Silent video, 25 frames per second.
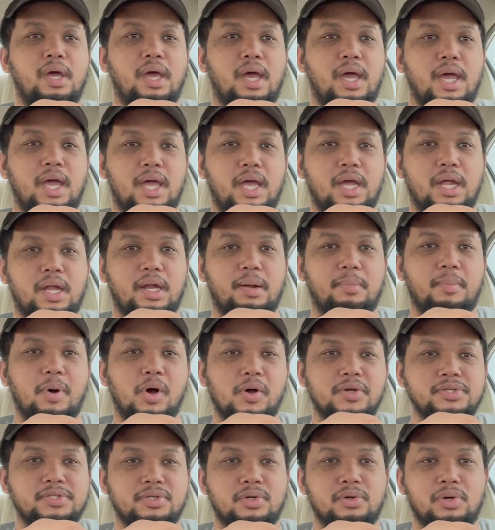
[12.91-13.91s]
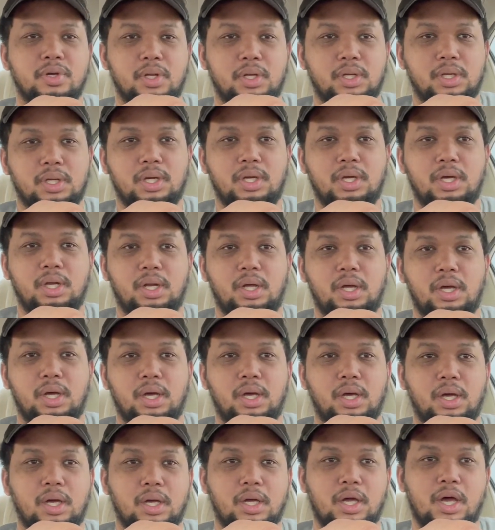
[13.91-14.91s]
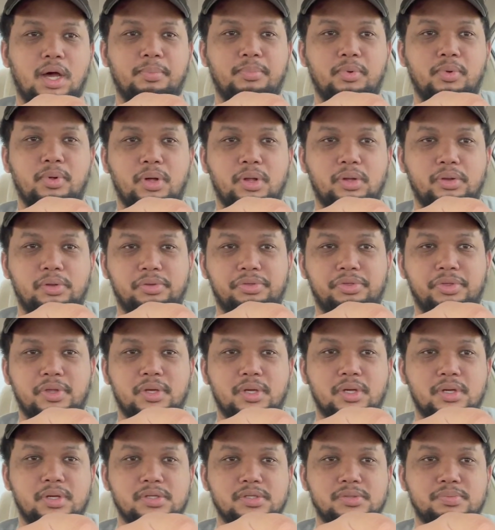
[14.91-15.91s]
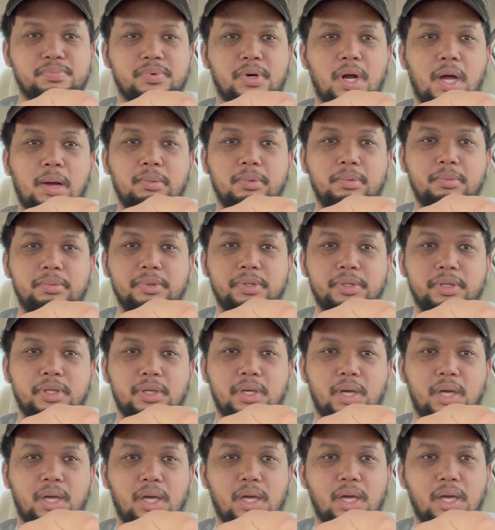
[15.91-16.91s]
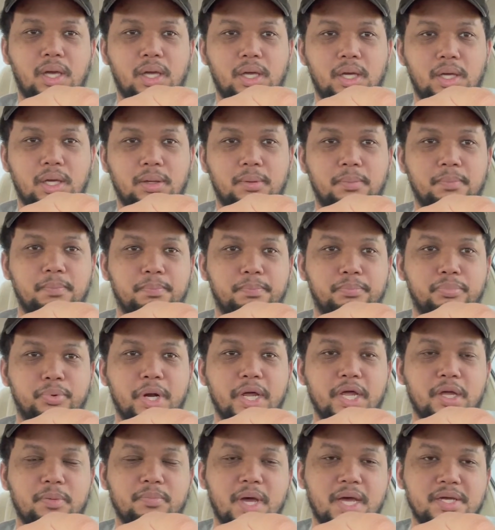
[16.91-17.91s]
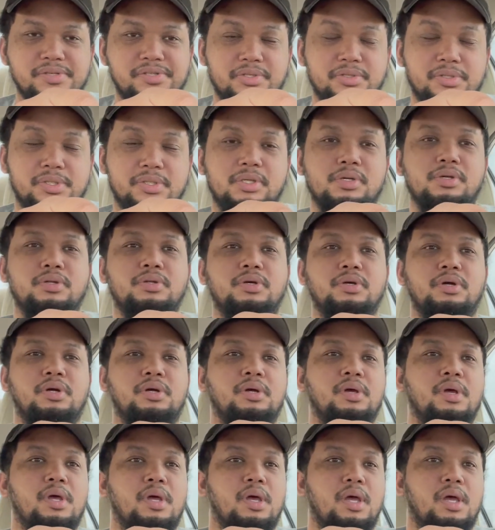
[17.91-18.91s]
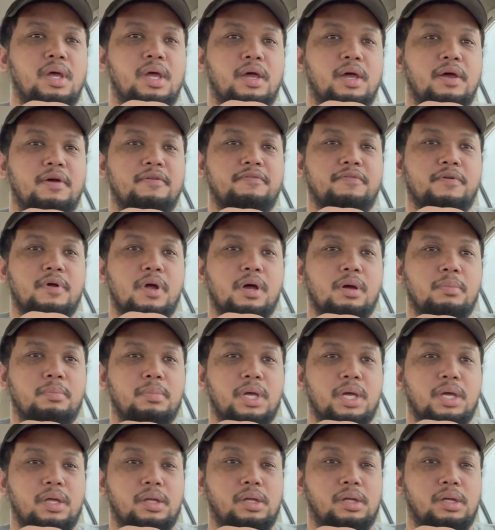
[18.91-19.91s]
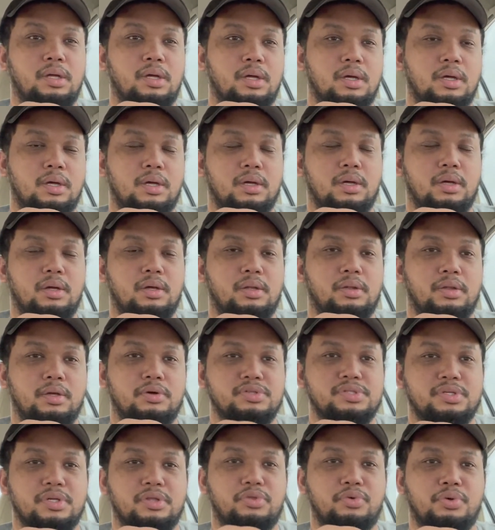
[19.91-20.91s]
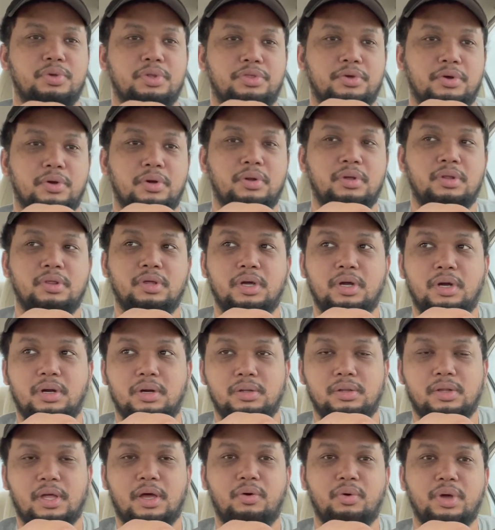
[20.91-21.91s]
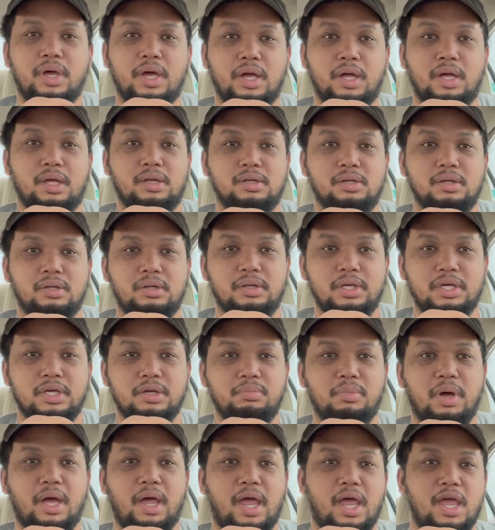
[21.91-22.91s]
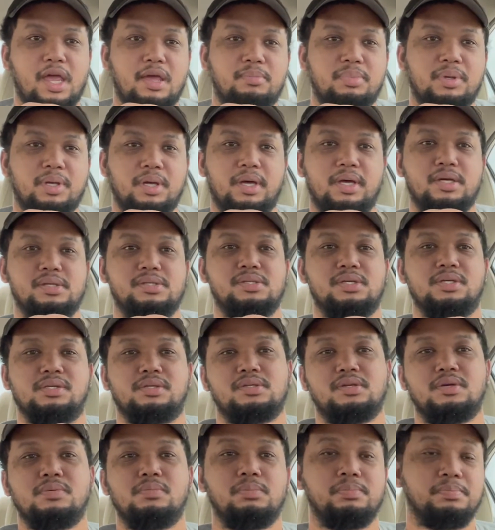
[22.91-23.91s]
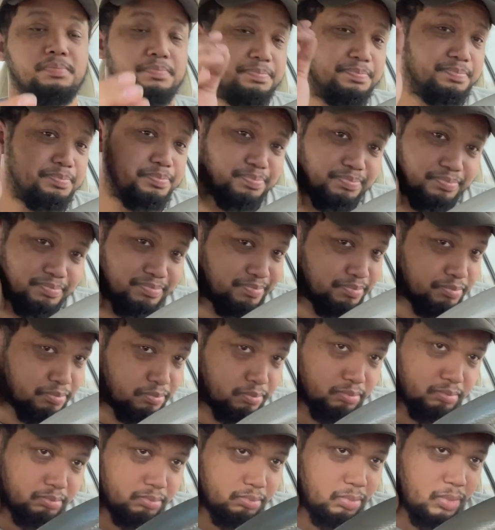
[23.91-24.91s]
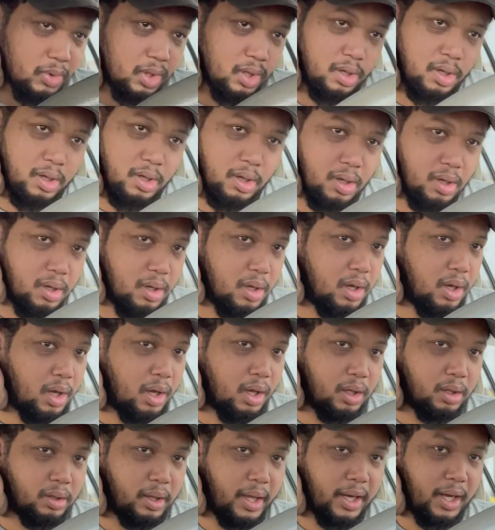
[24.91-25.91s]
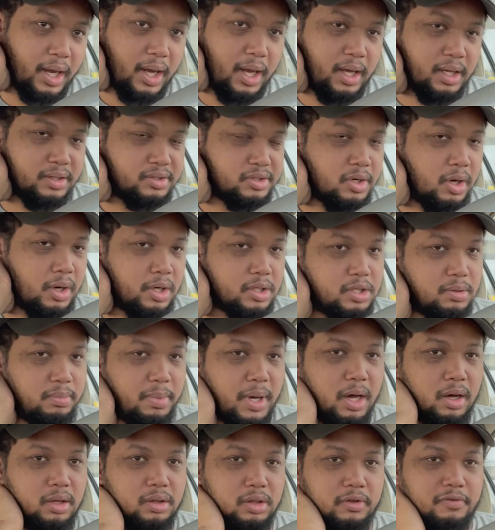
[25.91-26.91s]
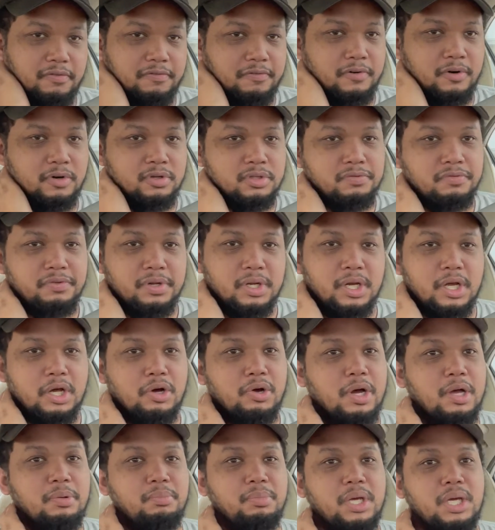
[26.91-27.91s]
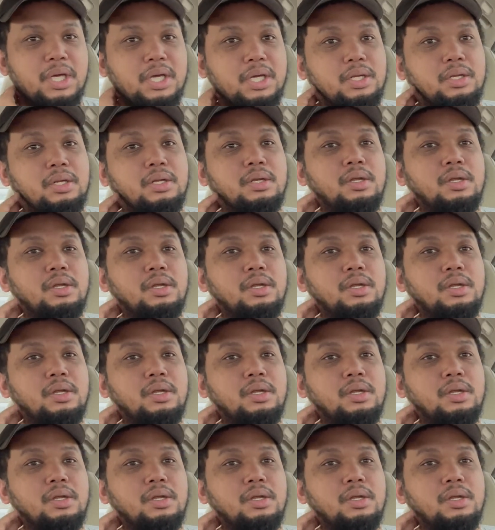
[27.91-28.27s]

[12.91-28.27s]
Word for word: And I'm also going to get a couple other things, probably a brake master cylinder from, uh, there's a 330 there, that way I can delete my ABS system. Like I had talked about in the first video I made,